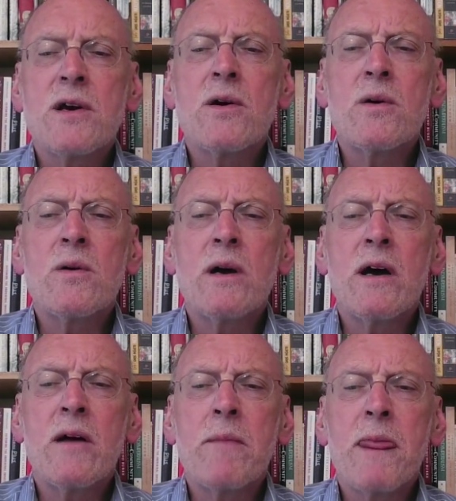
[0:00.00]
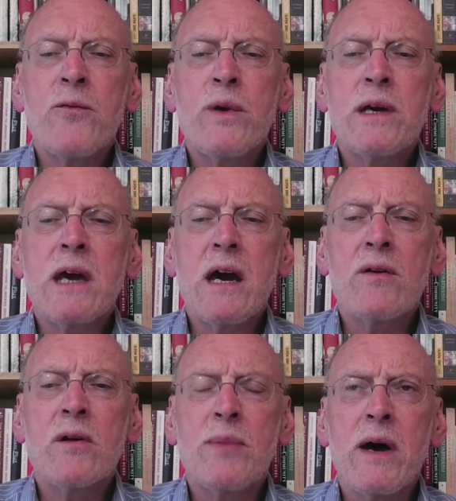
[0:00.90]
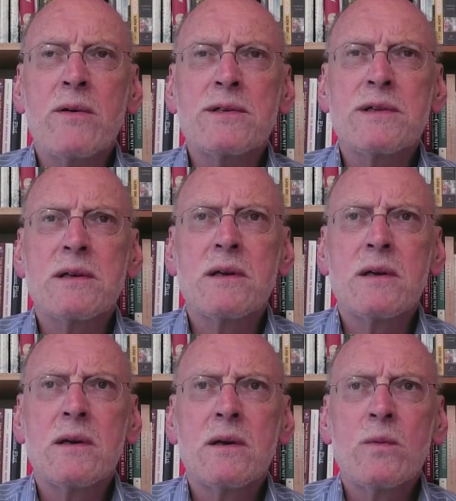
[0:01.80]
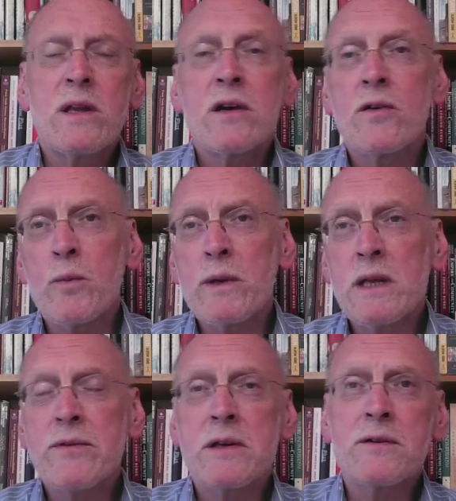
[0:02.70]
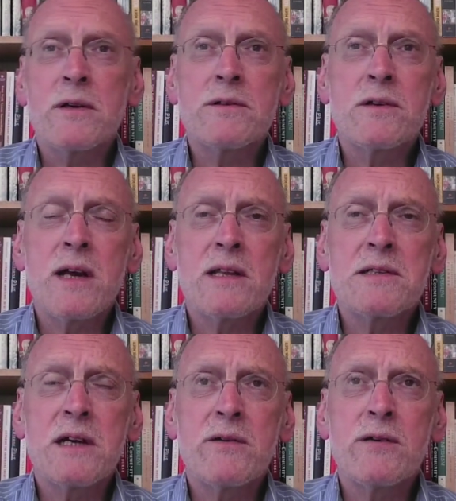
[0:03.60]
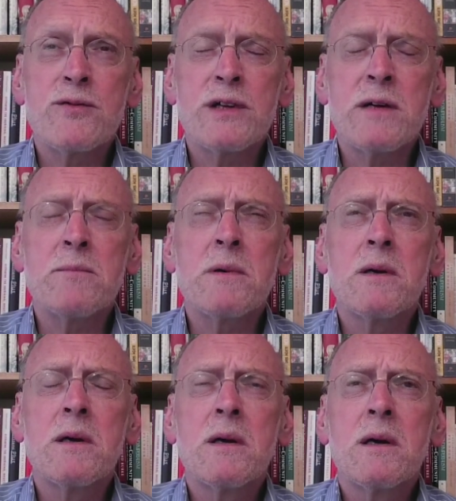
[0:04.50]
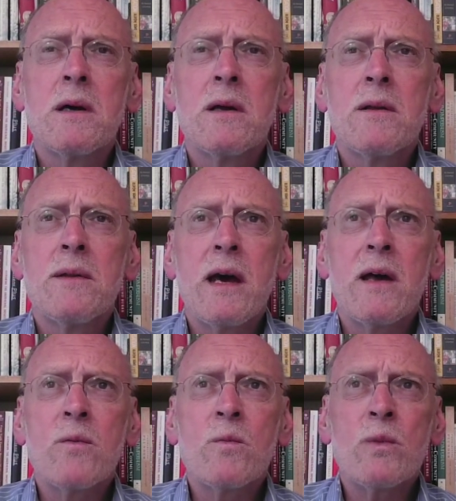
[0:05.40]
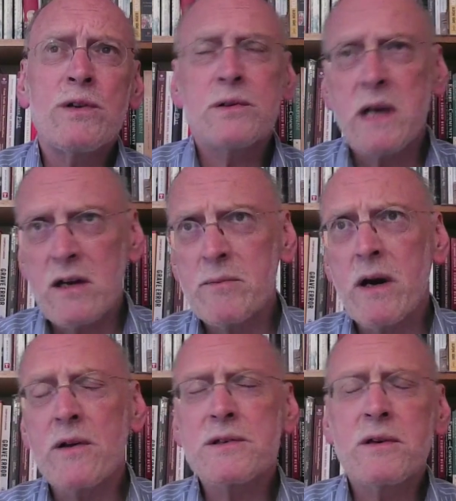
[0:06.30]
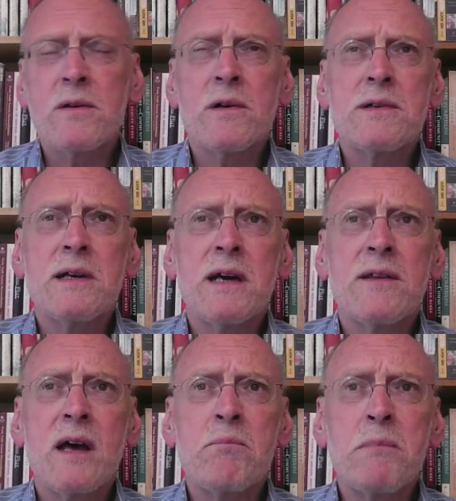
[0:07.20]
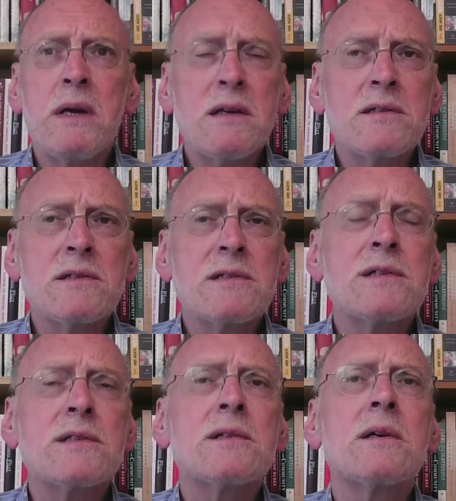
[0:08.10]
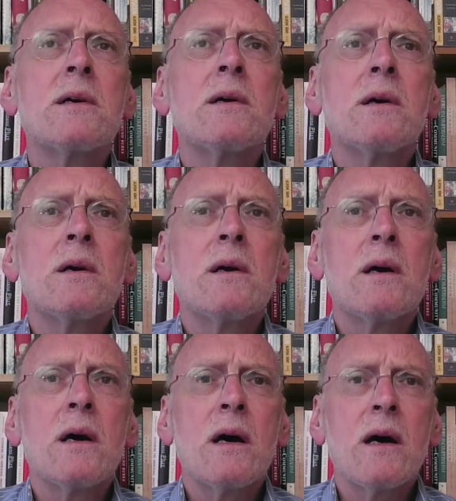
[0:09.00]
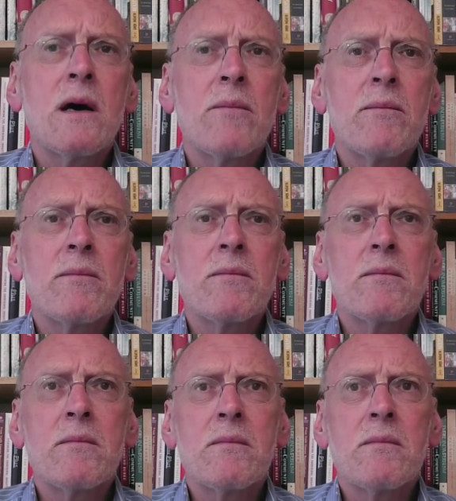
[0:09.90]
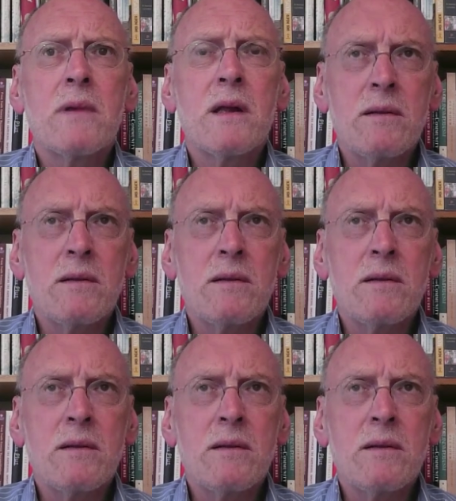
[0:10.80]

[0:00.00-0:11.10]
So if we care about whether or not we live under a totalitarian regime, then we should care about our security, and that means among